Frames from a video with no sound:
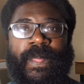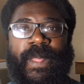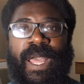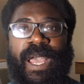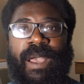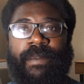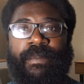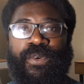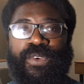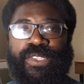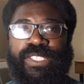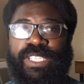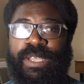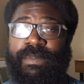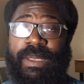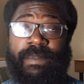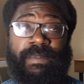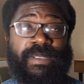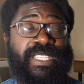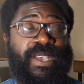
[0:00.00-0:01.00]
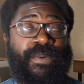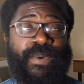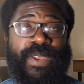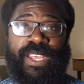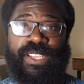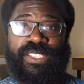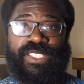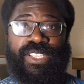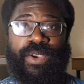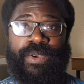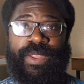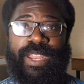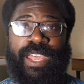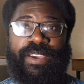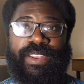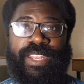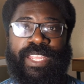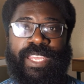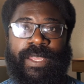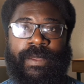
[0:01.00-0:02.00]
Or some maybe someone else going
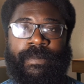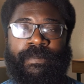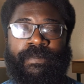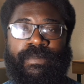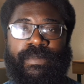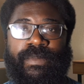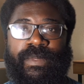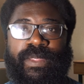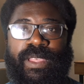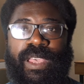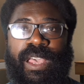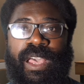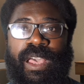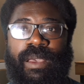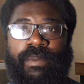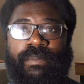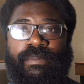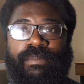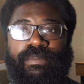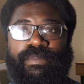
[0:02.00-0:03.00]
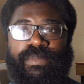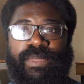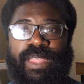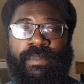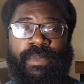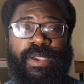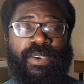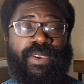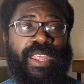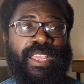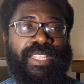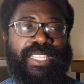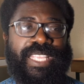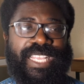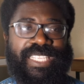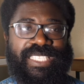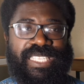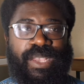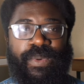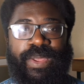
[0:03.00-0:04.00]
out there. Them going out to
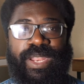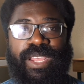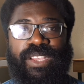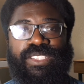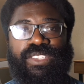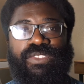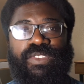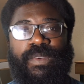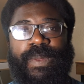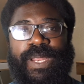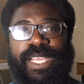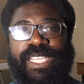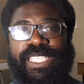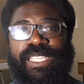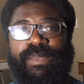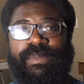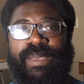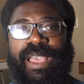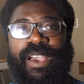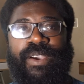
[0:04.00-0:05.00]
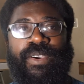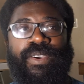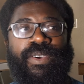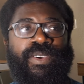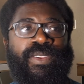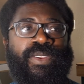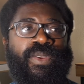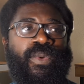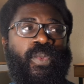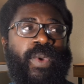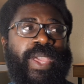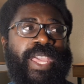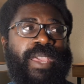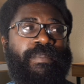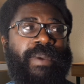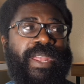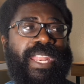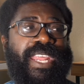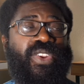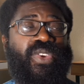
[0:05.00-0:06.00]
get someone else to replace him out on the
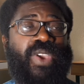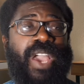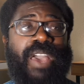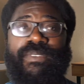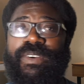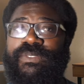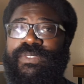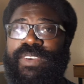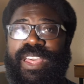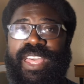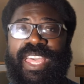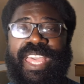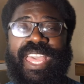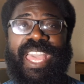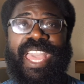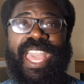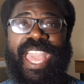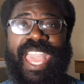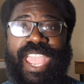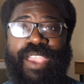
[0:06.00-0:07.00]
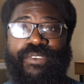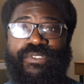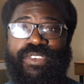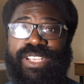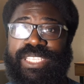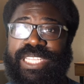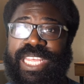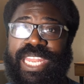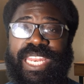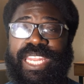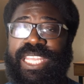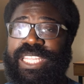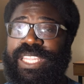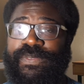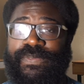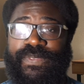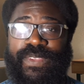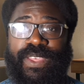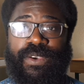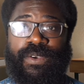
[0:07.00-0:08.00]
wing. But they do have other areas that they need
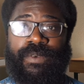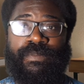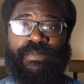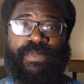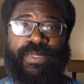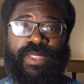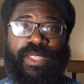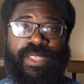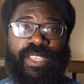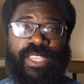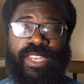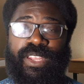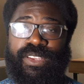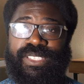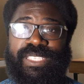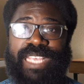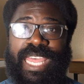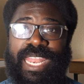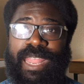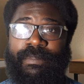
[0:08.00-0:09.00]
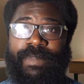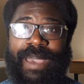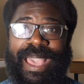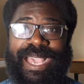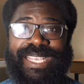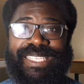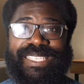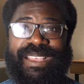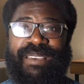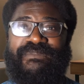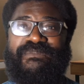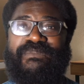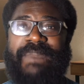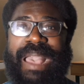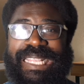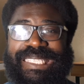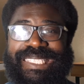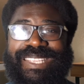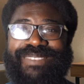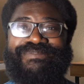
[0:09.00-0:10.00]
to fill. You know, centre-back is a
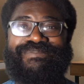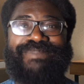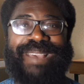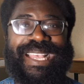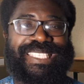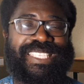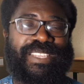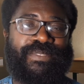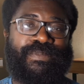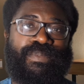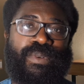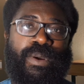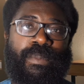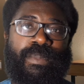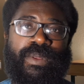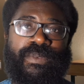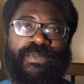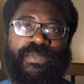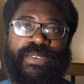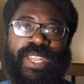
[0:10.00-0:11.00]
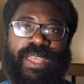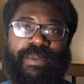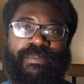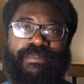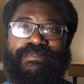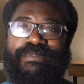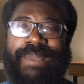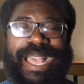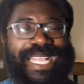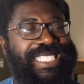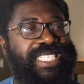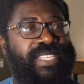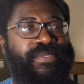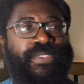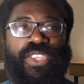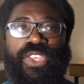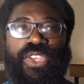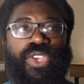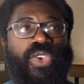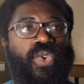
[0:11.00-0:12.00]
massive, massive problem for them.
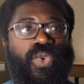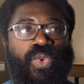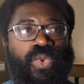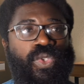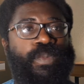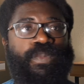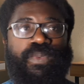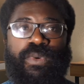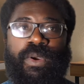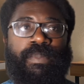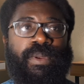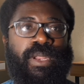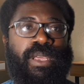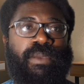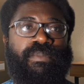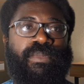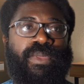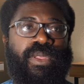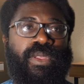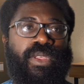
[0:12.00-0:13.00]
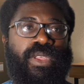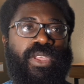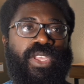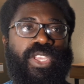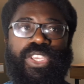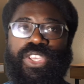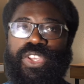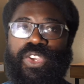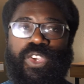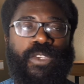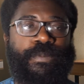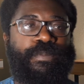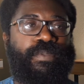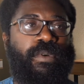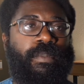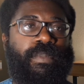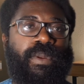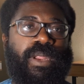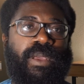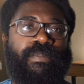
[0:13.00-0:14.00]
Massive, huge problem. Huge
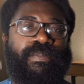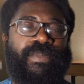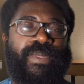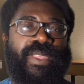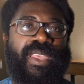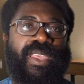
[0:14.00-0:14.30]
problem.